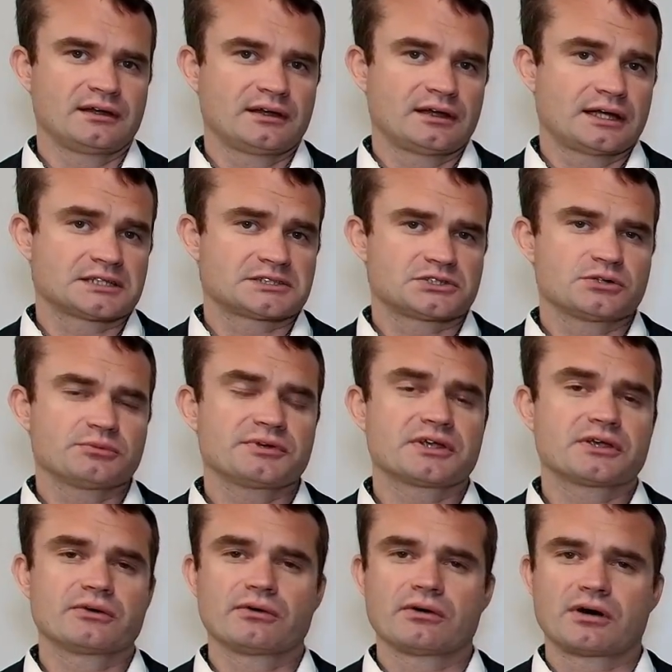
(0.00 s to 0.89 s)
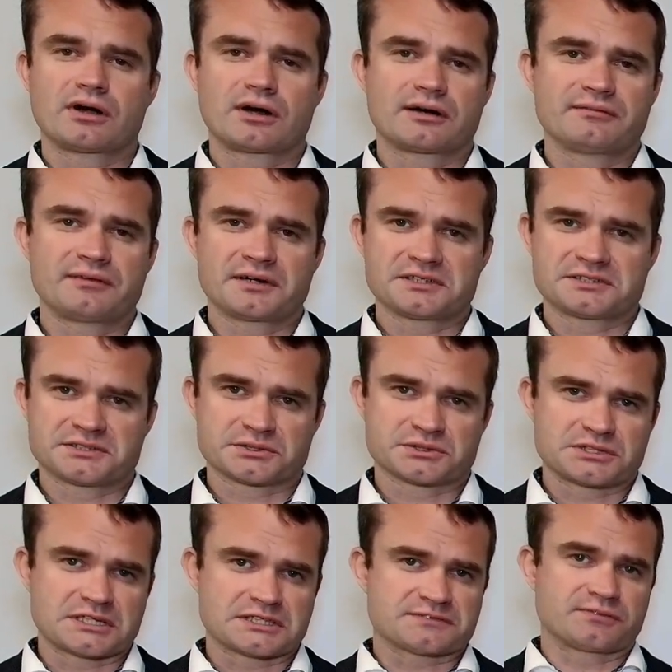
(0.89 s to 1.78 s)
Assuming you are a very
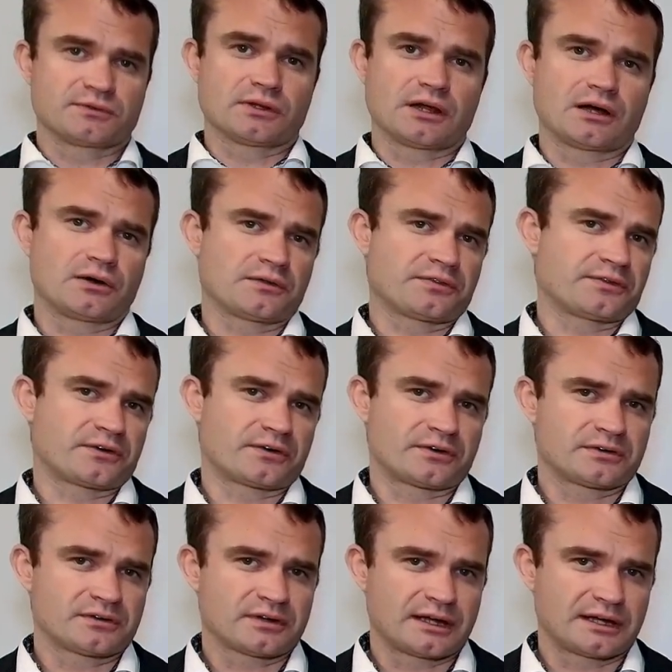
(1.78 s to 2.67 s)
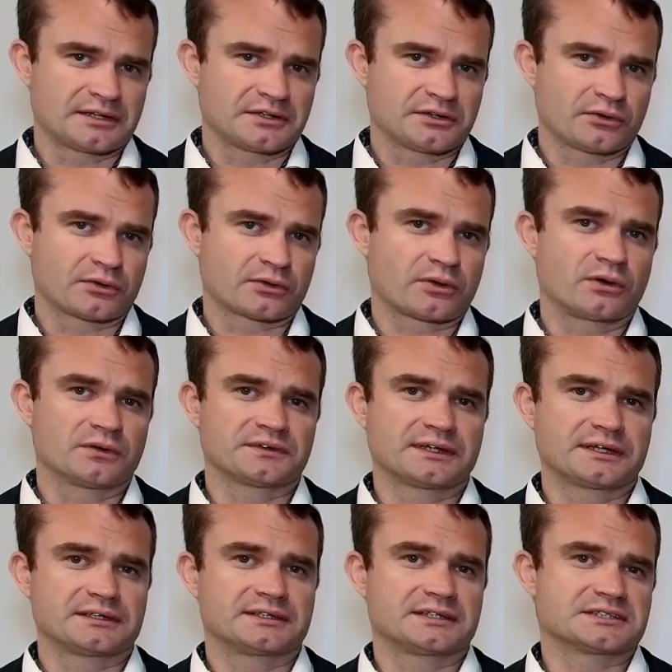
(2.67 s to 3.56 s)
successful author and your
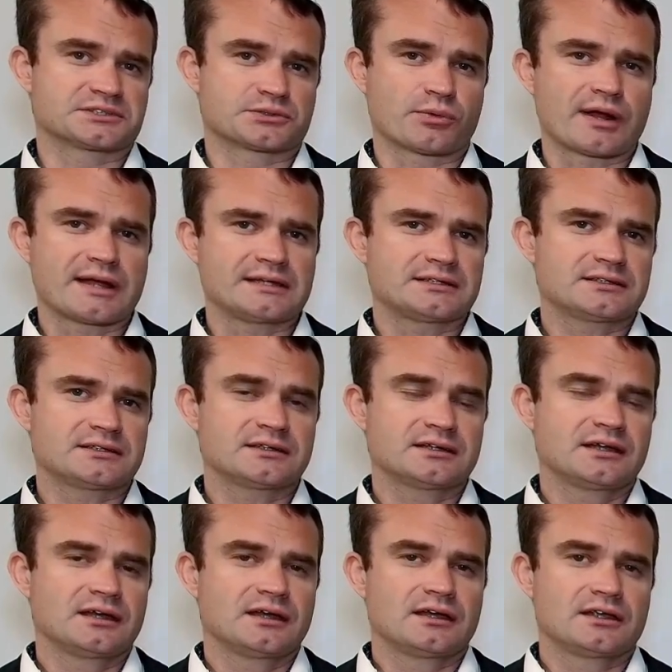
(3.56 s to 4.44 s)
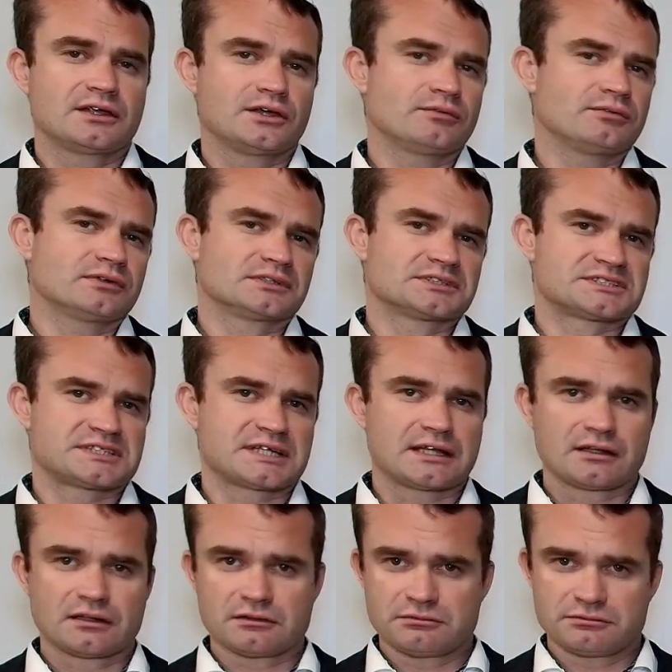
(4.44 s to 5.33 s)
content is great, you will
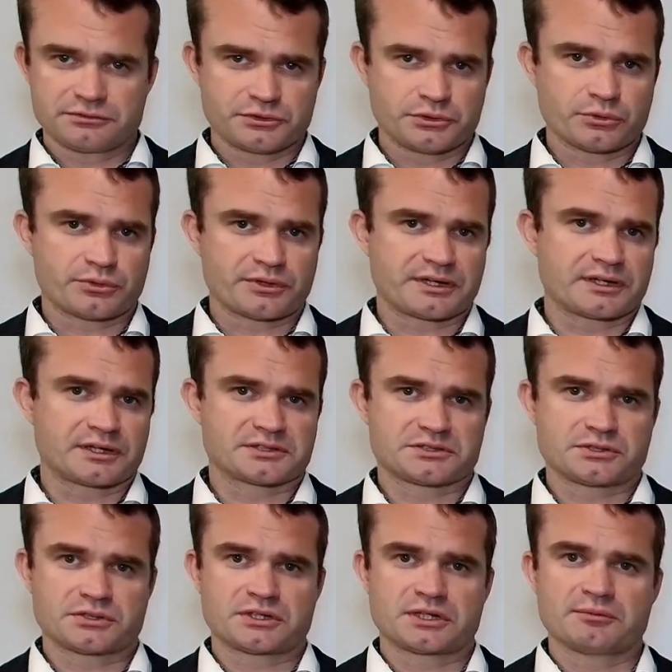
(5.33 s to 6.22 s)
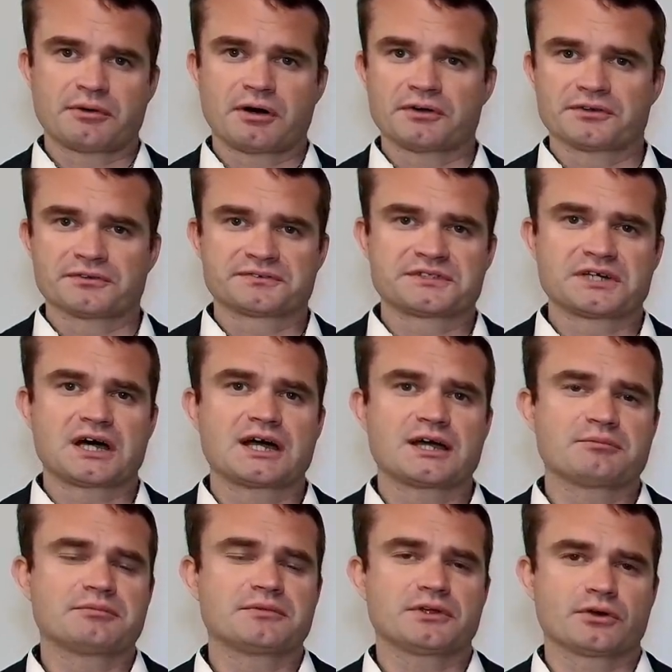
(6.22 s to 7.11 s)
sell during a certain amount of
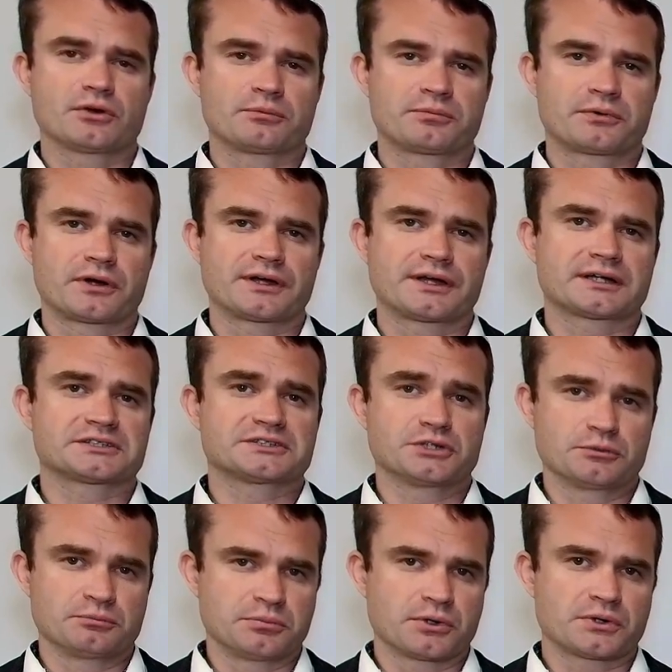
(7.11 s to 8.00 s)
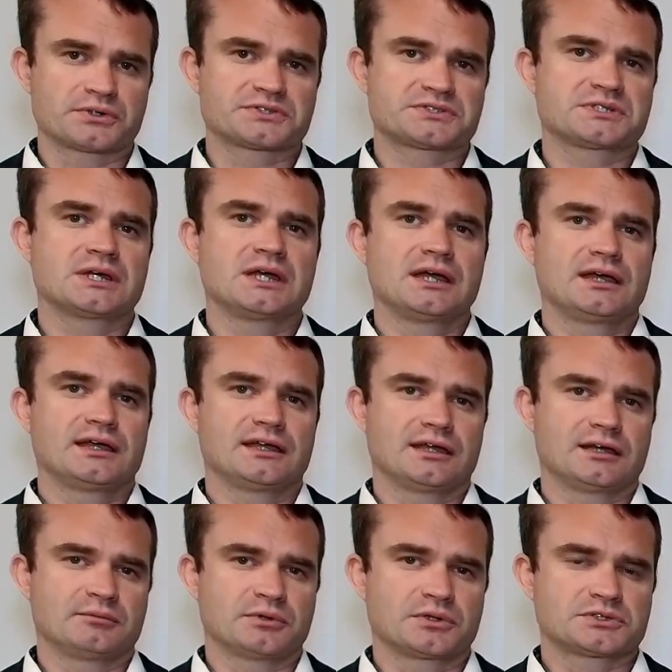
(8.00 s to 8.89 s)
time your products, your books, in
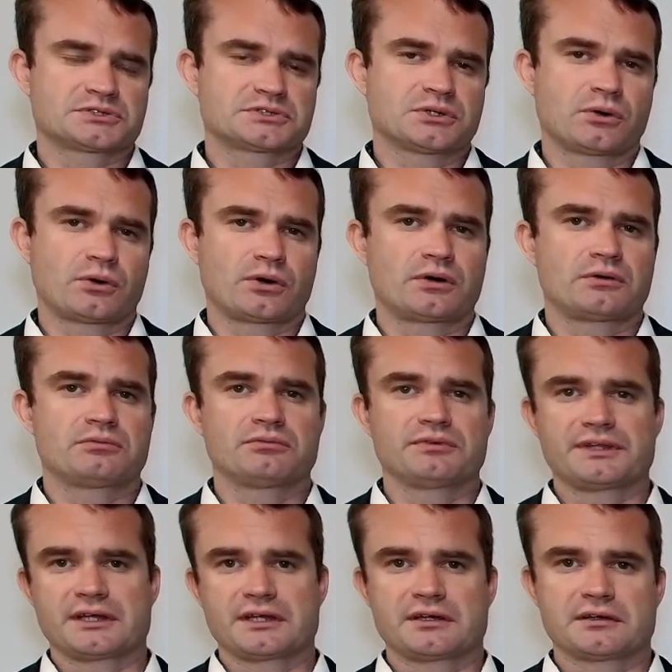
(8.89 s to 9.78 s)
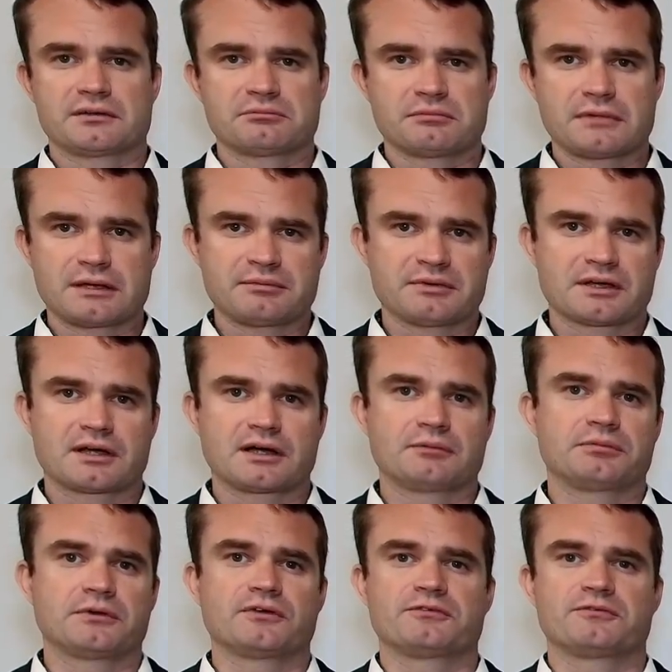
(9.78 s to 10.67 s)
a bookstore within maybe a
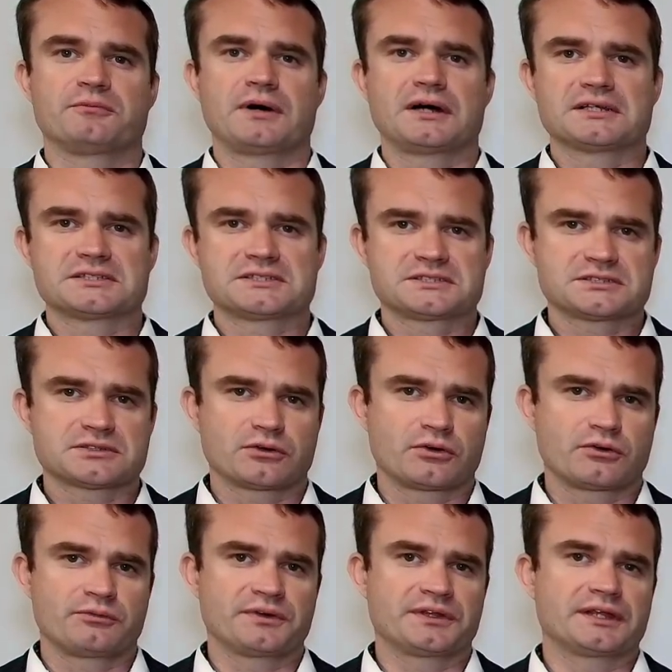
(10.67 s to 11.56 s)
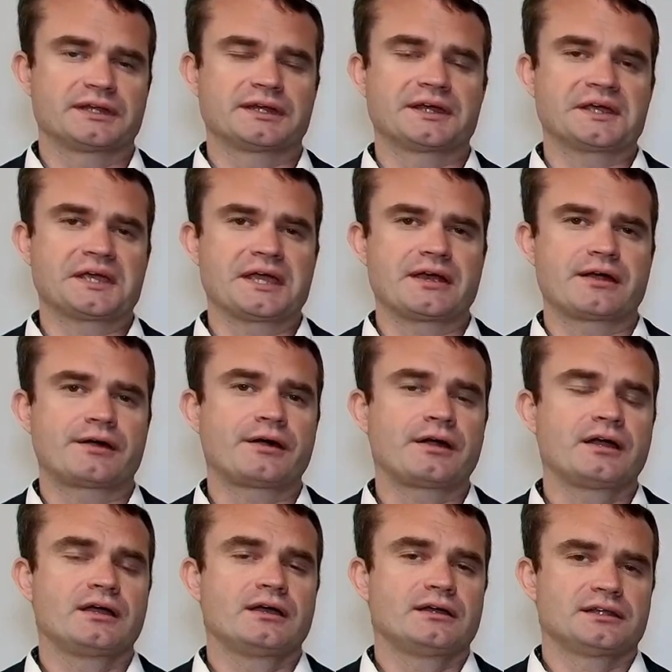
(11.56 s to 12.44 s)
couple of months or within a year,
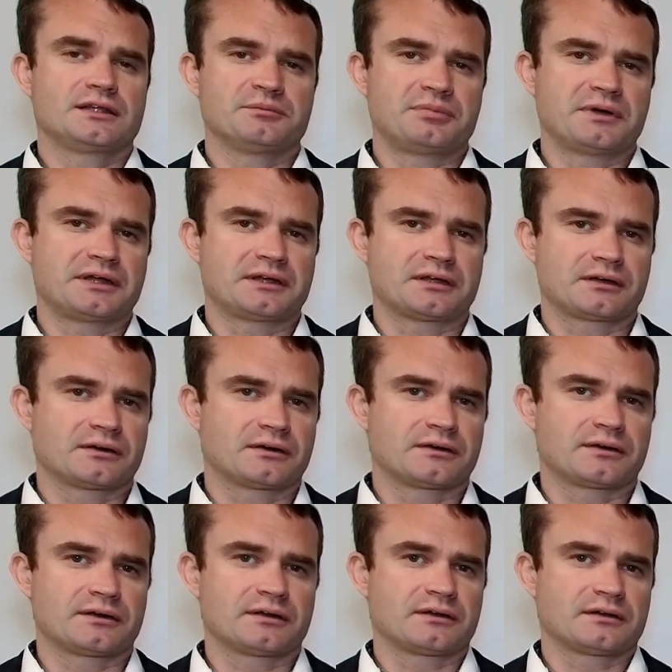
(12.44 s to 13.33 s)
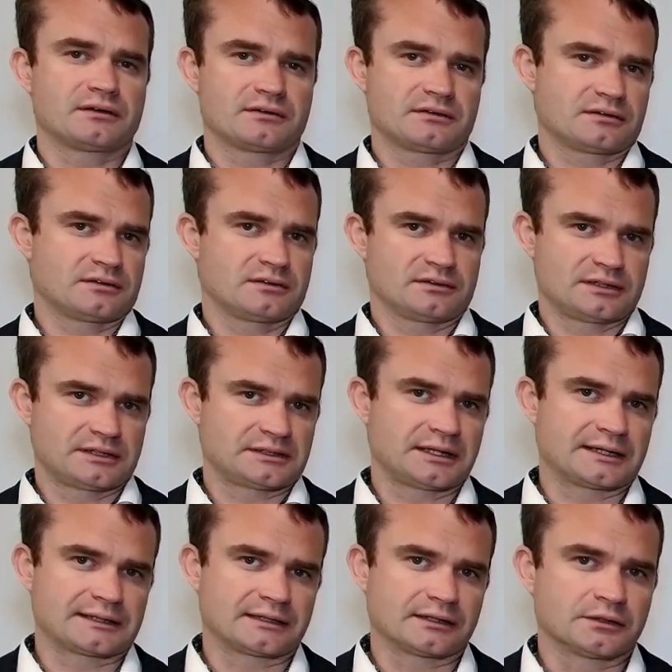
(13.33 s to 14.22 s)
depending on the
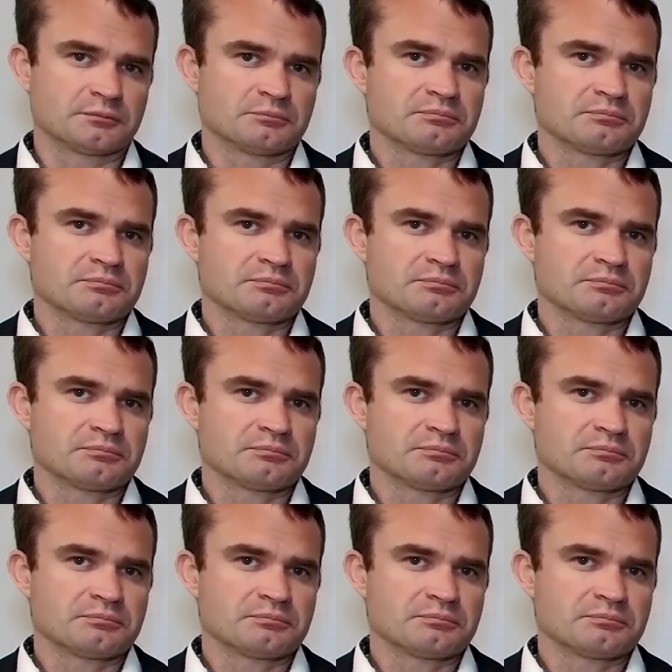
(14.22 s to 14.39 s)
title.